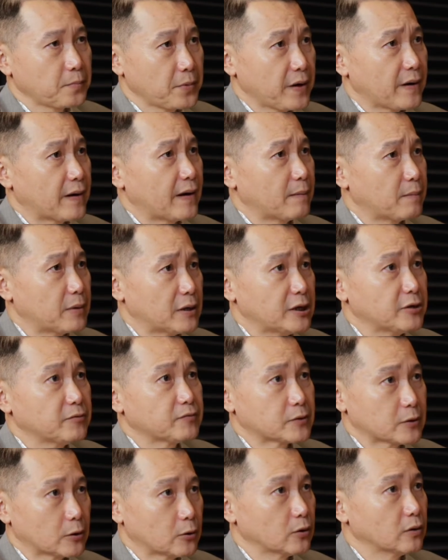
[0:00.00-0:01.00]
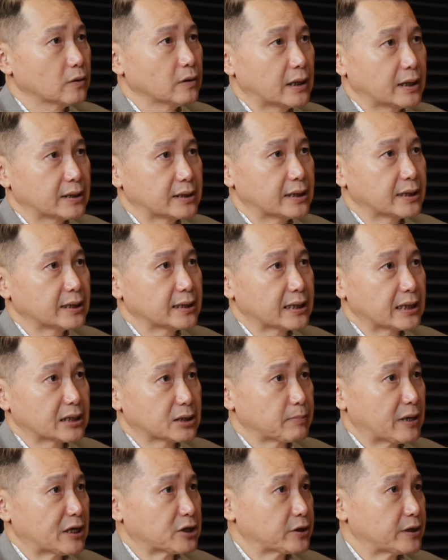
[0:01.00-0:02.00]
Yeah, I believe so. I think
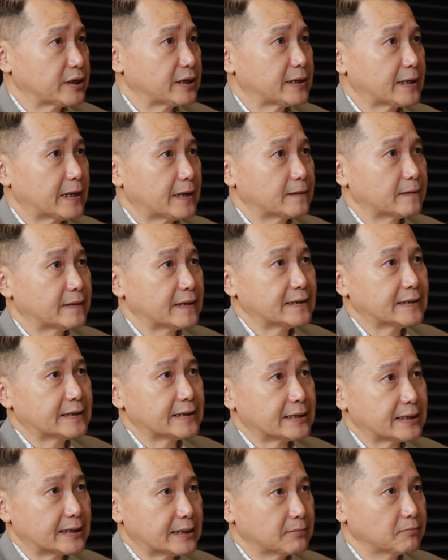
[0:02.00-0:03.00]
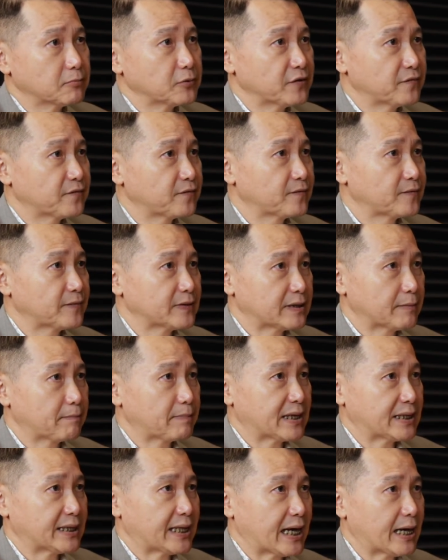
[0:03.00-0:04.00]
especially now, right, with the
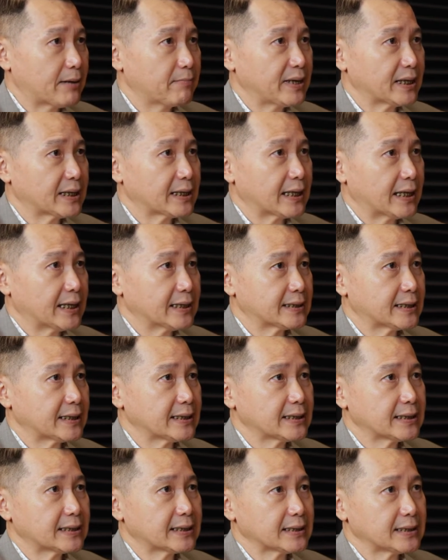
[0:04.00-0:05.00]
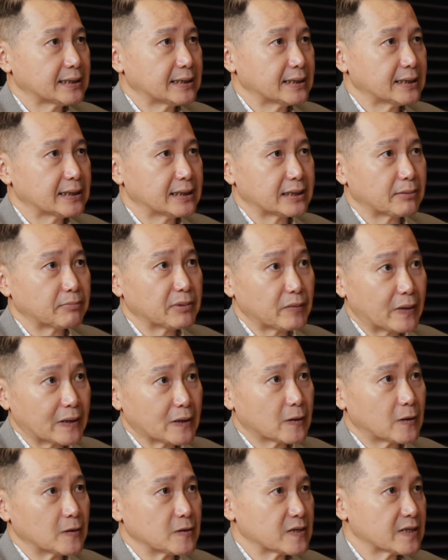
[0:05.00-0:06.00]
pandemic, I think the number one
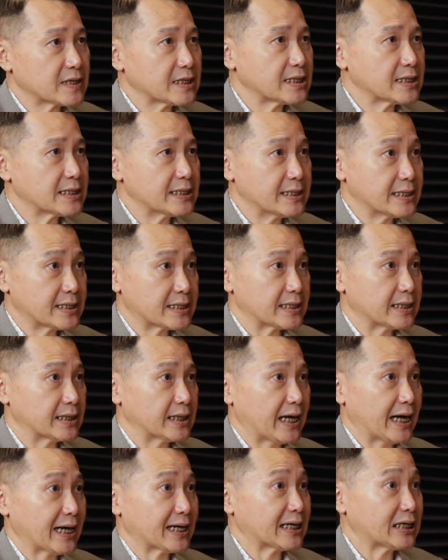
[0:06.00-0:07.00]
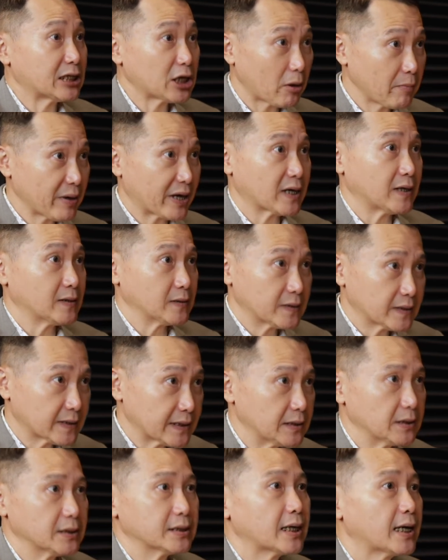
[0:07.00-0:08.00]
concern is economic
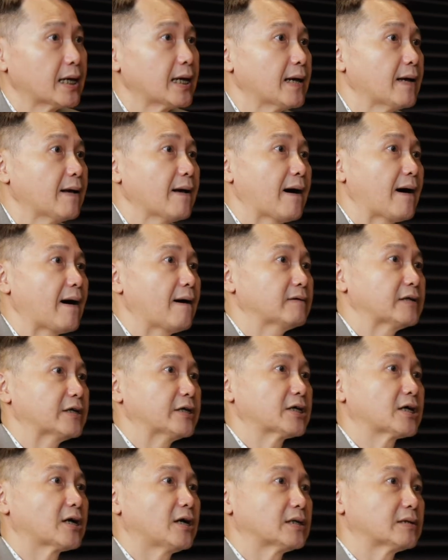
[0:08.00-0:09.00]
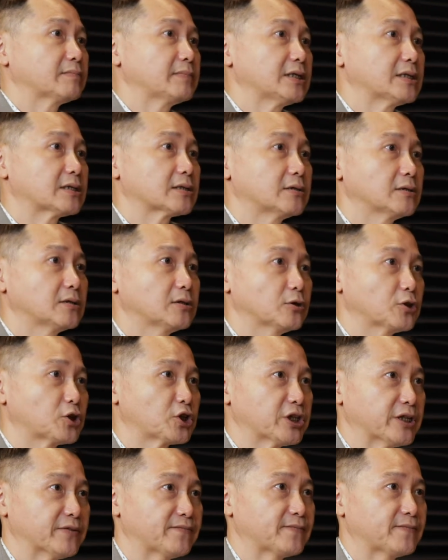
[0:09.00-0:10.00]
concern. How the economy is going to
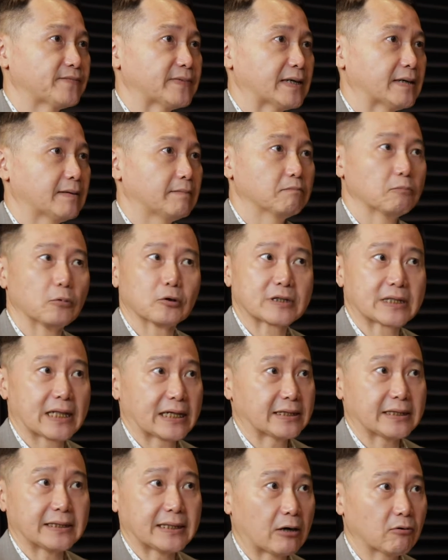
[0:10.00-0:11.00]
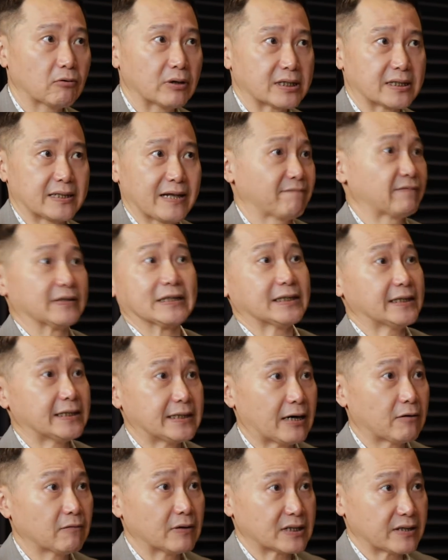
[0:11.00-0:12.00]
shift, most likely downwards, definitely
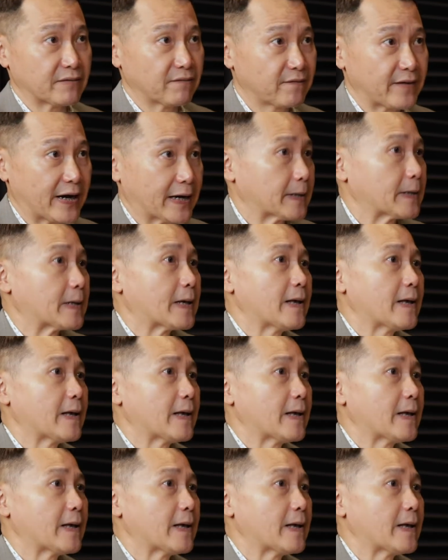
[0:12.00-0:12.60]
downwards, in fact.